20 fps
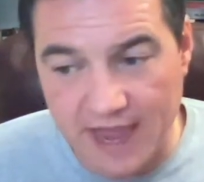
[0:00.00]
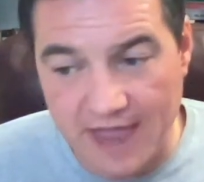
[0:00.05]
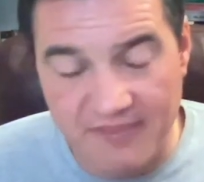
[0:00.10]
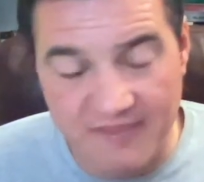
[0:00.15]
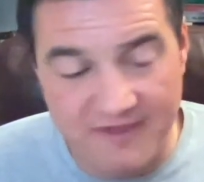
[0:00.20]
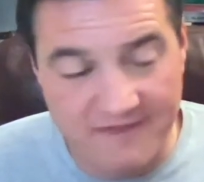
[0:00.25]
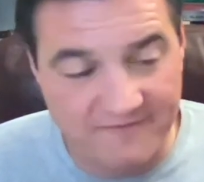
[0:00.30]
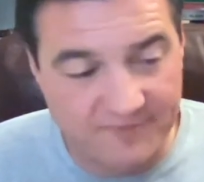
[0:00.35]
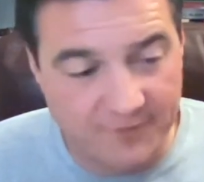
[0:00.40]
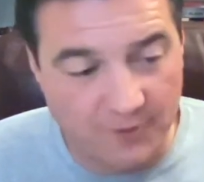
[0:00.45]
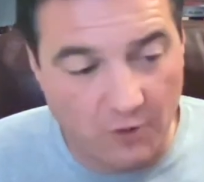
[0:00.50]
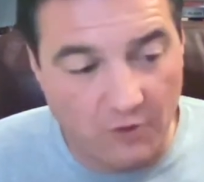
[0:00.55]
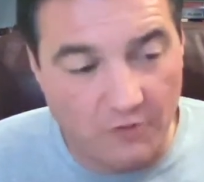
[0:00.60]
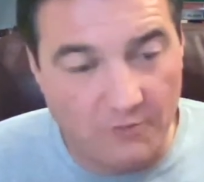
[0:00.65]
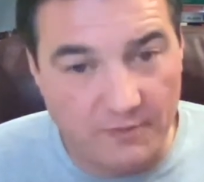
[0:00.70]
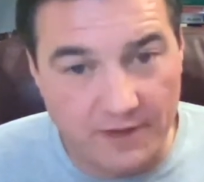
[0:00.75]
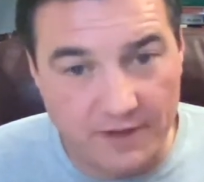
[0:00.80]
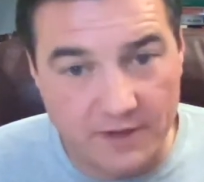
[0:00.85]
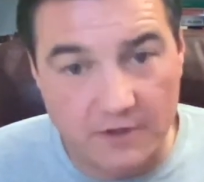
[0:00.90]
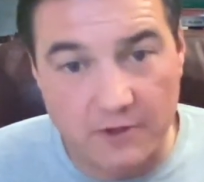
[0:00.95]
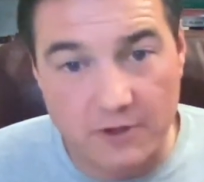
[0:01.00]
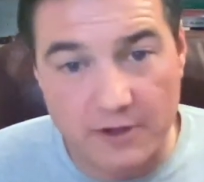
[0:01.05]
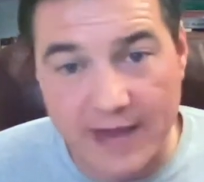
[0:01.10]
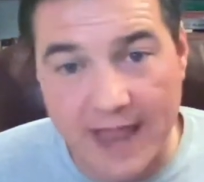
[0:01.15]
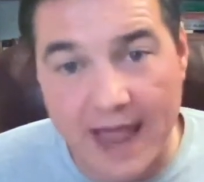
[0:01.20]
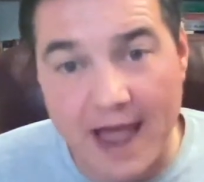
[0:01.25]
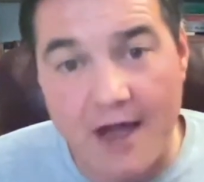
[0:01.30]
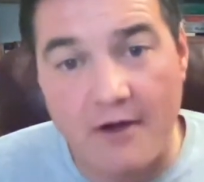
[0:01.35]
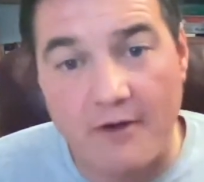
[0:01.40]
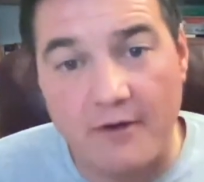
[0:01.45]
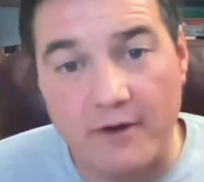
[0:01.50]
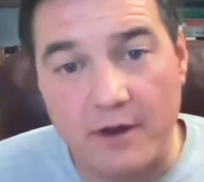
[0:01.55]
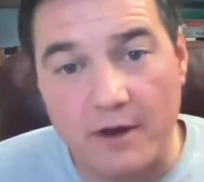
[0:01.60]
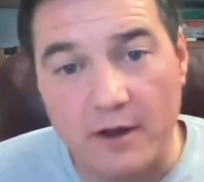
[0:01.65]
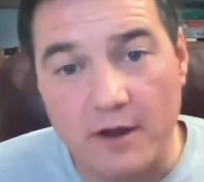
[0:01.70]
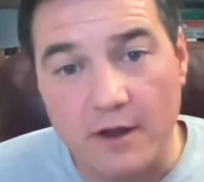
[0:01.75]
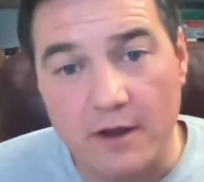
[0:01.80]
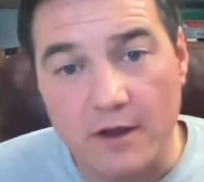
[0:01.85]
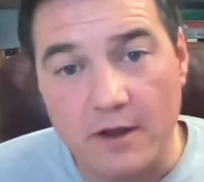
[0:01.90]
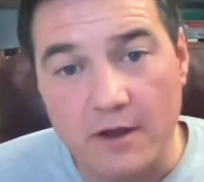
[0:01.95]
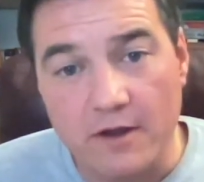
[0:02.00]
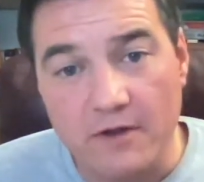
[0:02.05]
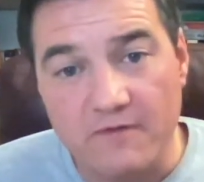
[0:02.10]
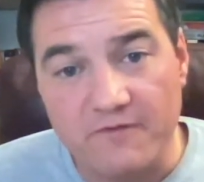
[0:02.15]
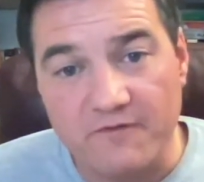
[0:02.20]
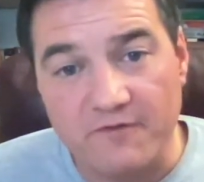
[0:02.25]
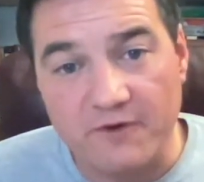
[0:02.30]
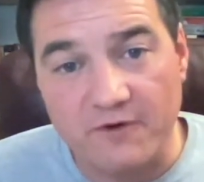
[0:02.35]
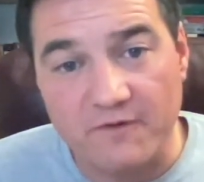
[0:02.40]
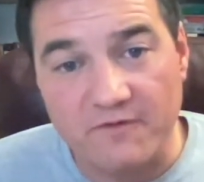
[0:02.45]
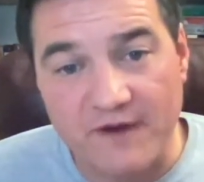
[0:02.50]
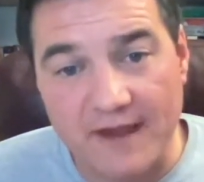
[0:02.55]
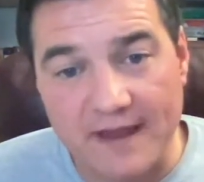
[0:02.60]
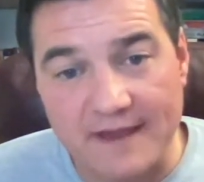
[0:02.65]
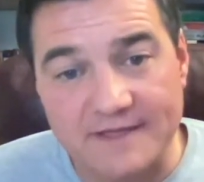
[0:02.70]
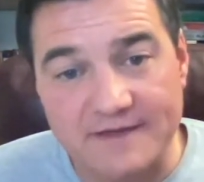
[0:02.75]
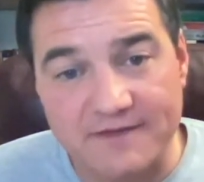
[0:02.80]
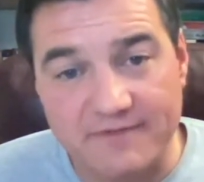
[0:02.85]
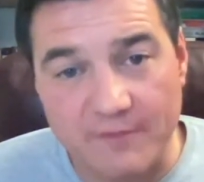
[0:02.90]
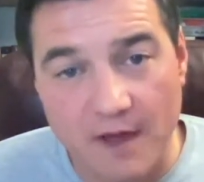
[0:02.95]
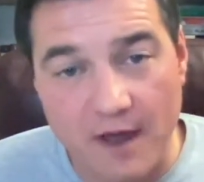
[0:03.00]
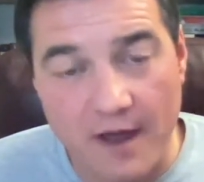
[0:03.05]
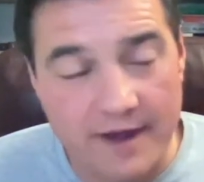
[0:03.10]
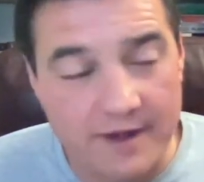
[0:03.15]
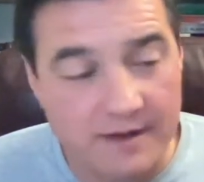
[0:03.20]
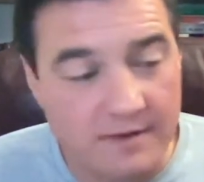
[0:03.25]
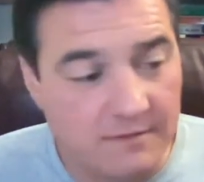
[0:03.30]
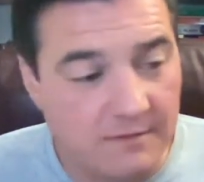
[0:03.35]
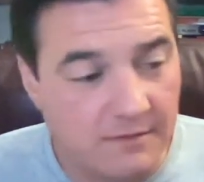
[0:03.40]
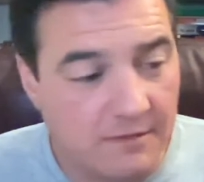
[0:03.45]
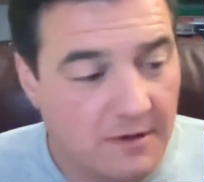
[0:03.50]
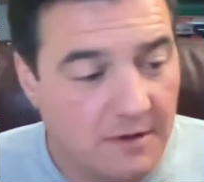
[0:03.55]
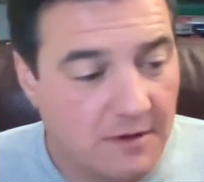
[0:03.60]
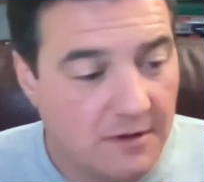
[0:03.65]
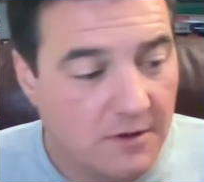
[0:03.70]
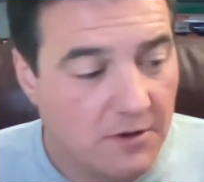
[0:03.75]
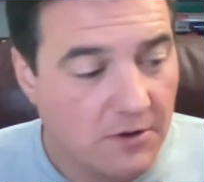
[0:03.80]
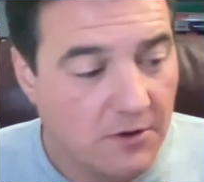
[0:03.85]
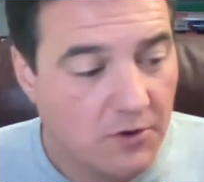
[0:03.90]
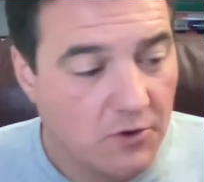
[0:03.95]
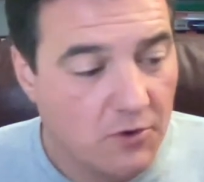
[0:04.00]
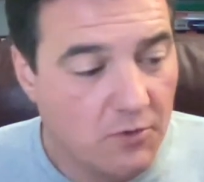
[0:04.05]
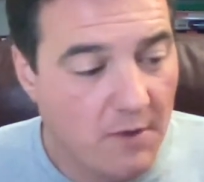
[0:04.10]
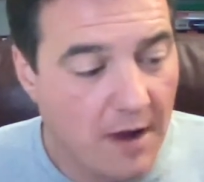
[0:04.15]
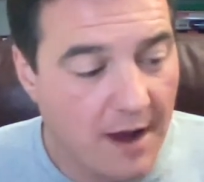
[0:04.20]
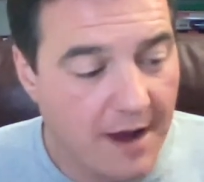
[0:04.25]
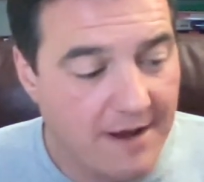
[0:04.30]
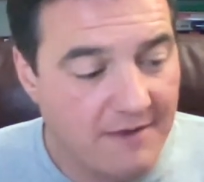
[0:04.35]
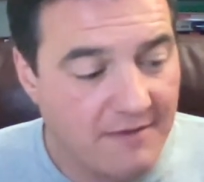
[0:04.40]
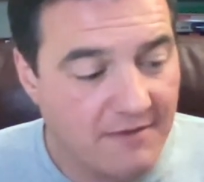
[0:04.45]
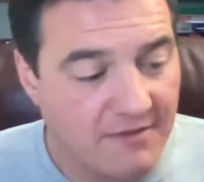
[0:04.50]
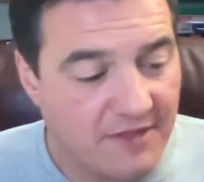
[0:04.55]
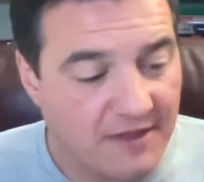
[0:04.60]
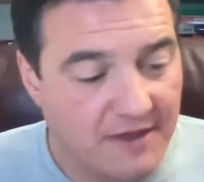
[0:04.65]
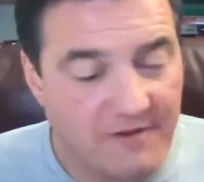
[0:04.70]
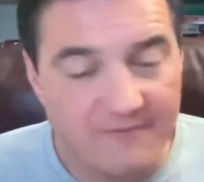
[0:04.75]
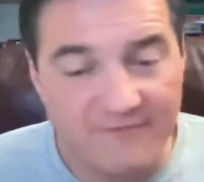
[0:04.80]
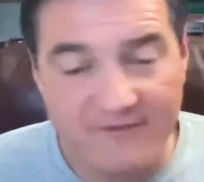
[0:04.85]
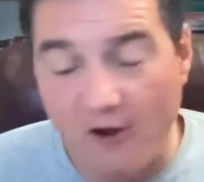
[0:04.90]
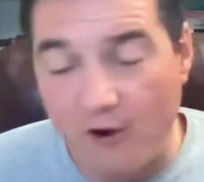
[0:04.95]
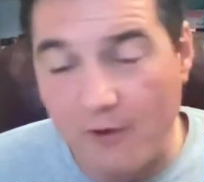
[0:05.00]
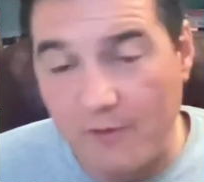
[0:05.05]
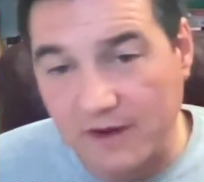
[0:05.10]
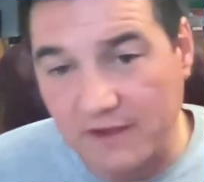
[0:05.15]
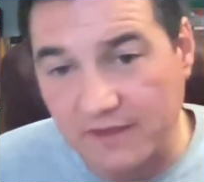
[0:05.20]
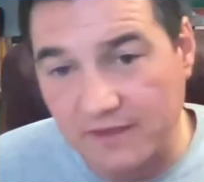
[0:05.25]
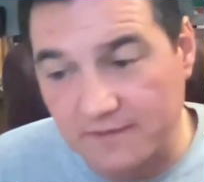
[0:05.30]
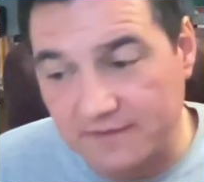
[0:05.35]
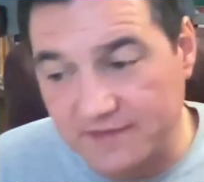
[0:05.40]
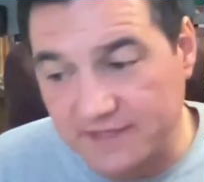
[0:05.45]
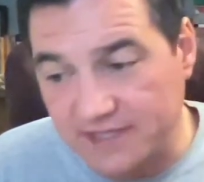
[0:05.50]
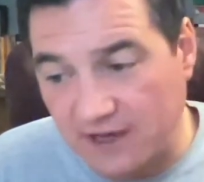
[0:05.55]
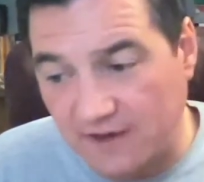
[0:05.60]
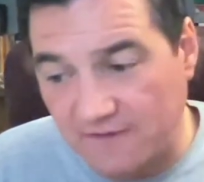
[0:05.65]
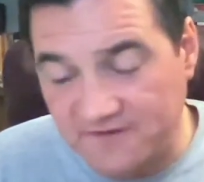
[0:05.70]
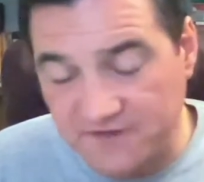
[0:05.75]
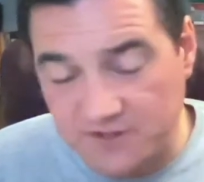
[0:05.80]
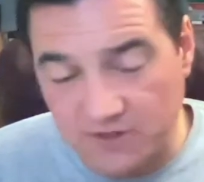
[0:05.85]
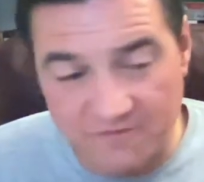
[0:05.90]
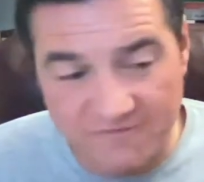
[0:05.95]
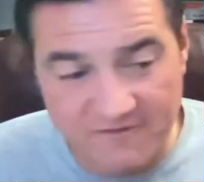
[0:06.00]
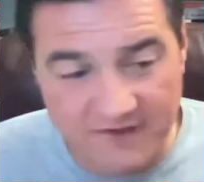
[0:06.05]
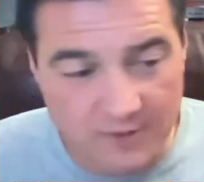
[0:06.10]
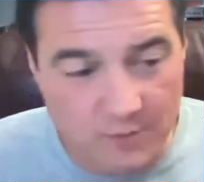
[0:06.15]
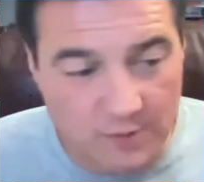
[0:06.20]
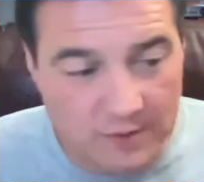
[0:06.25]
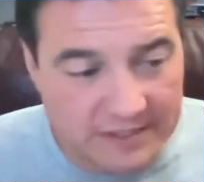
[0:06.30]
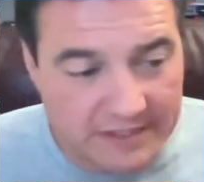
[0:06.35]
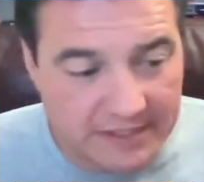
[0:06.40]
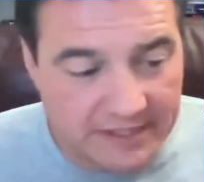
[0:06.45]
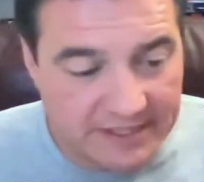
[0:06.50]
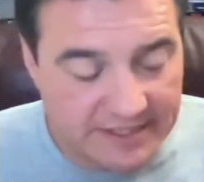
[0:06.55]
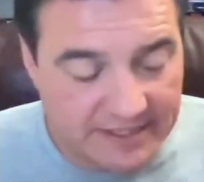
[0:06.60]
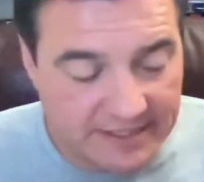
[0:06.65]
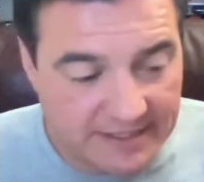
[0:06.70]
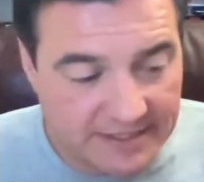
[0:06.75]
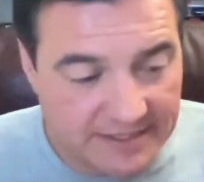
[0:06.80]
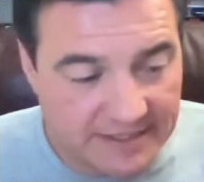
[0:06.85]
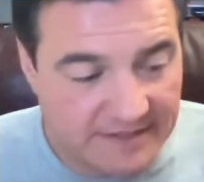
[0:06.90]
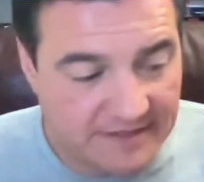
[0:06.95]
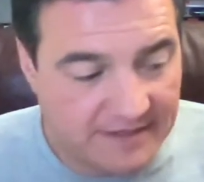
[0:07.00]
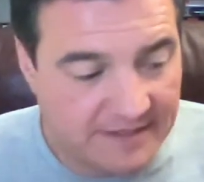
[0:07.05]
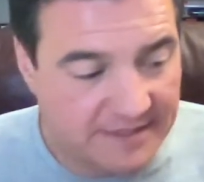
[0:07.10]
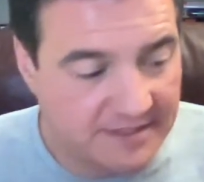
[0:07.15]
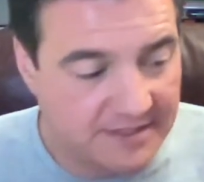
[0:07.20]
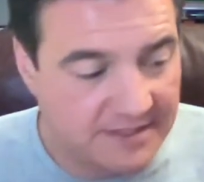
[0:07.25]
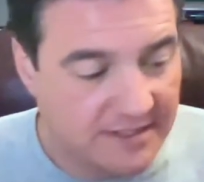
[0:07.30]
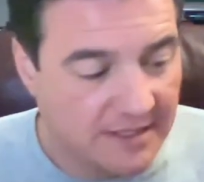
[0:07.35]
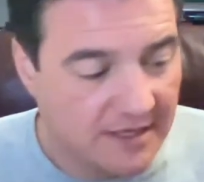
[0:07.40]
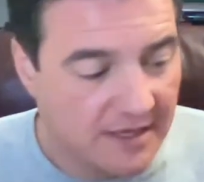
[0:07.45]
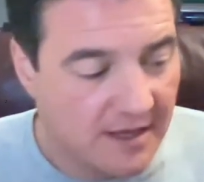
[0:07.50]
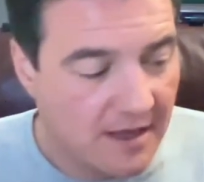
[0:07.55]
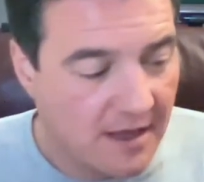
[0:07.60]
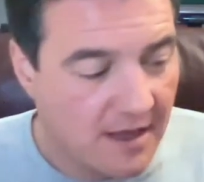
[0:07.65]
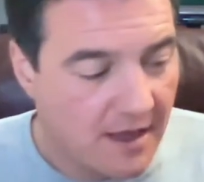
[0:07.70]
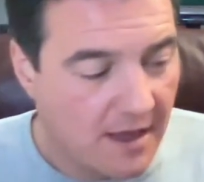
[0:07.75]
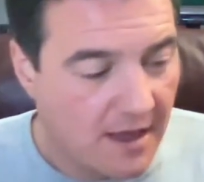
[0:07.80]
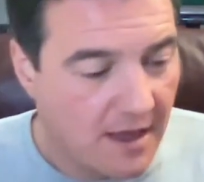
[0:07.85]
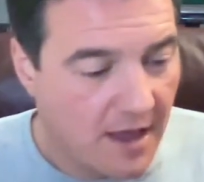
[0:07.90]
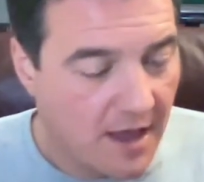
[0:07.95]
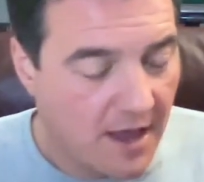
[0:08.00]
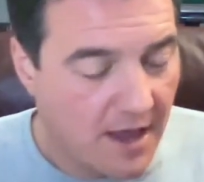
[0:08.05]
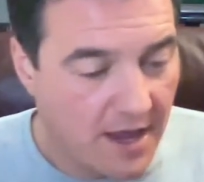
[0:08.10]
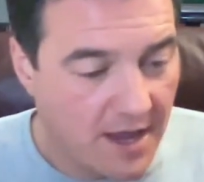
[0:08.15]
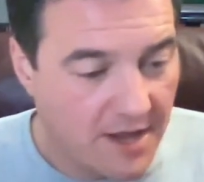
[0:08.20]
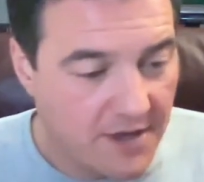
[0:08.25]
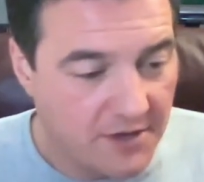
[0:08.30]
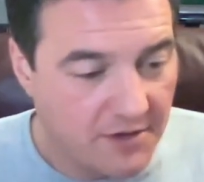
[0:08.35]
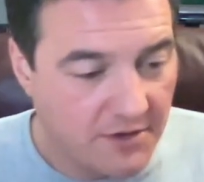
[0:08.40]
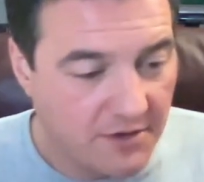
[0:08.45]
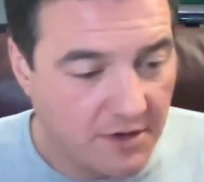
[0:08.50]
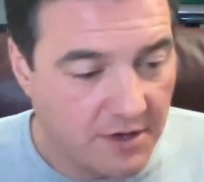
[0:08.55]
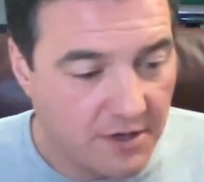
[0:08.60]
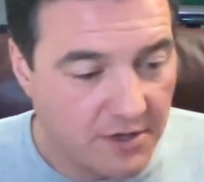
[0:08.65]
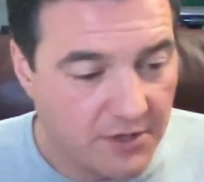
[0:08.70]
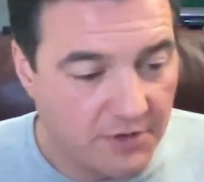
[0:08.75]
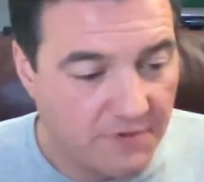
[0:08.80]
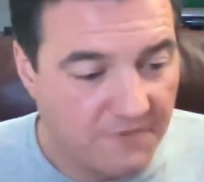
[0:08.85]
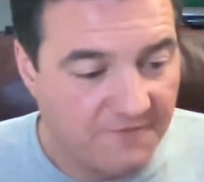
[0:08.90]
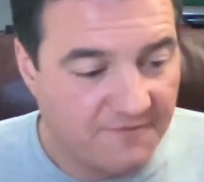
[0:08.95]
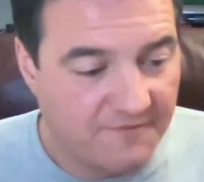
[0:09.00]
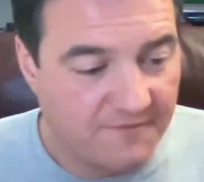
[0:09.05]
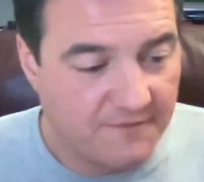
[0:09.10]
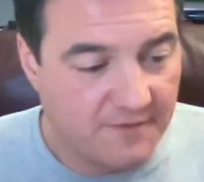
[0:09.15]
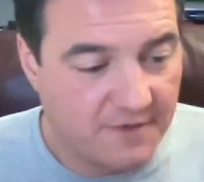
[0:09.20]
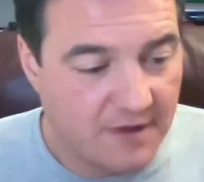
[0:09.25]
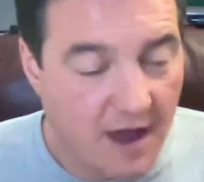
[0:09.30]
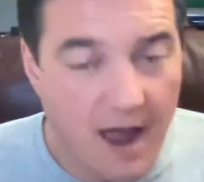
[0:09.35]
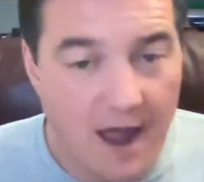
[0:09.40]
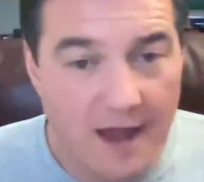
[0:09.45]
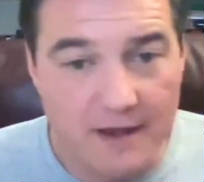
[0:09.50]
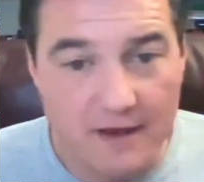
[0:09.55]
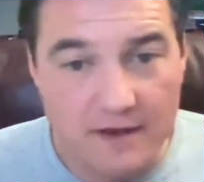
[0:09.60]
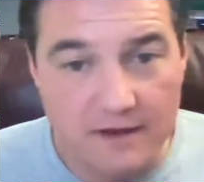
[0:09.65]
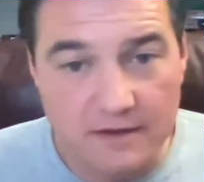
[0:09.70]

And they've told me to look out for friends of mine who might think of harming themselves. So if anyone's listening to this and you've got,